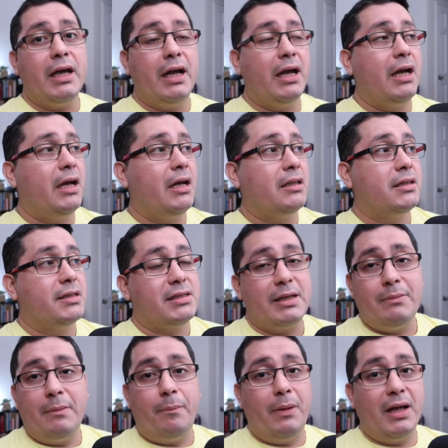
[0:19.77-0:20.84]
and the
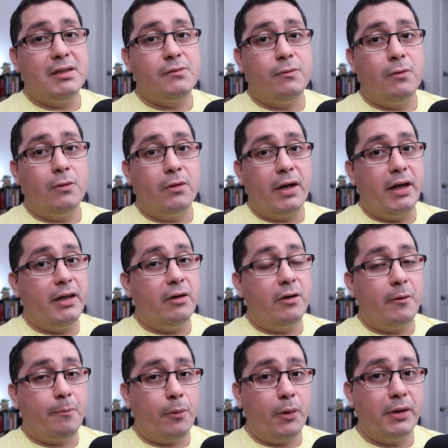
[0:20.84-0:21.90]
same applies for any
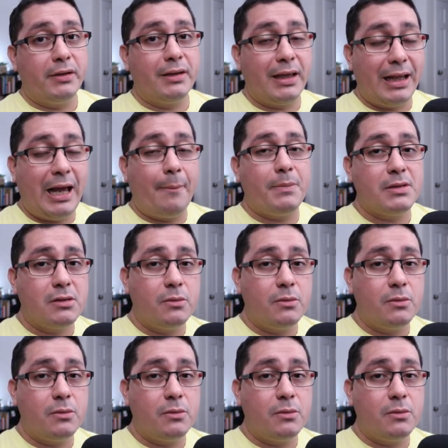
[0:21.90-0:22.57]
other project that happens